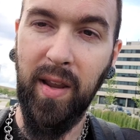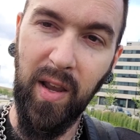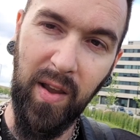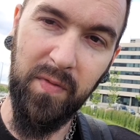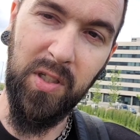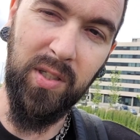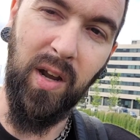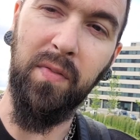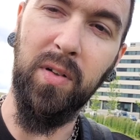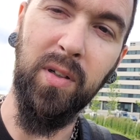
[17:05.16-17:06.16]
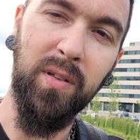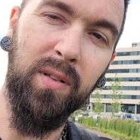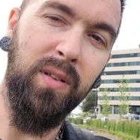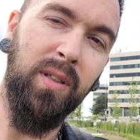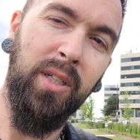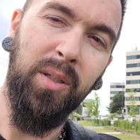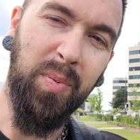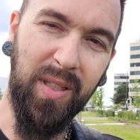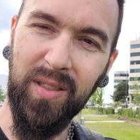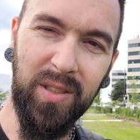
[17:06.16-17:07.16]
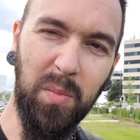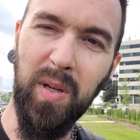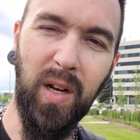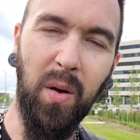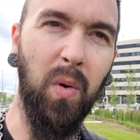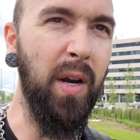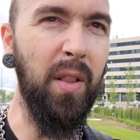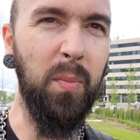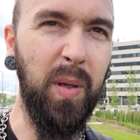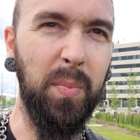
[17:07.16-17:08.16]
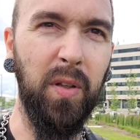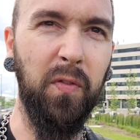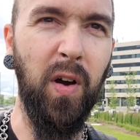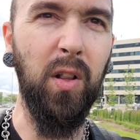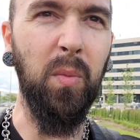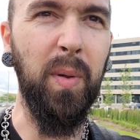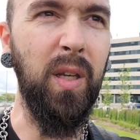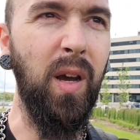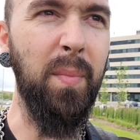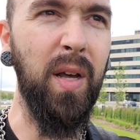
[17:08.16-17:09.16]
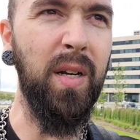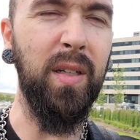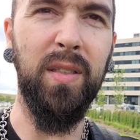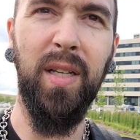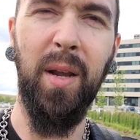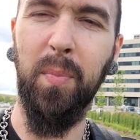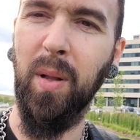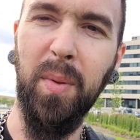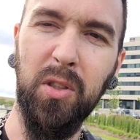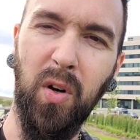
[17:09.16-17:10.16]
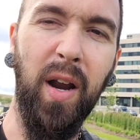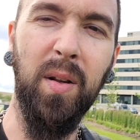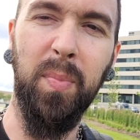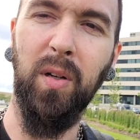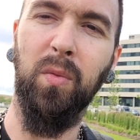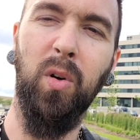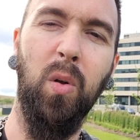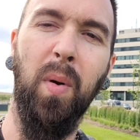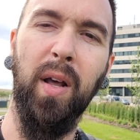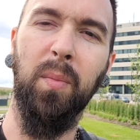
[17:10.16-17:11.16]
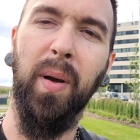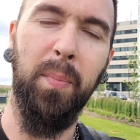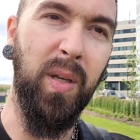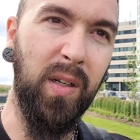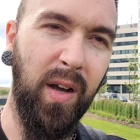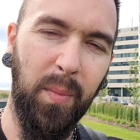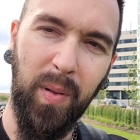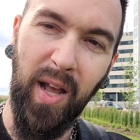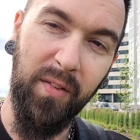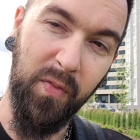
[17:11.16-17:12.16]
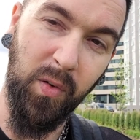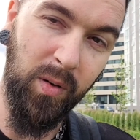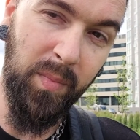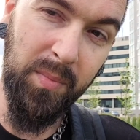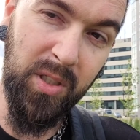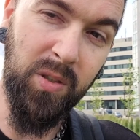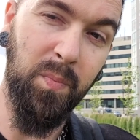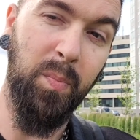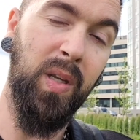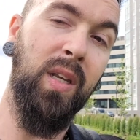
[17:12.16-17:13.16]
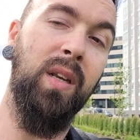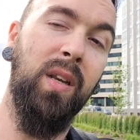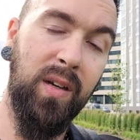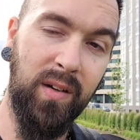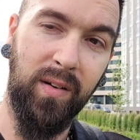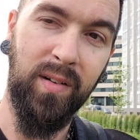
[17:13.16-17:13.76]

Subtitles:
have discovered, but that doesn't mean I want other people to follow me. I'm not an example. I'm not trying to be a role model by being on a platform. I'm just being here,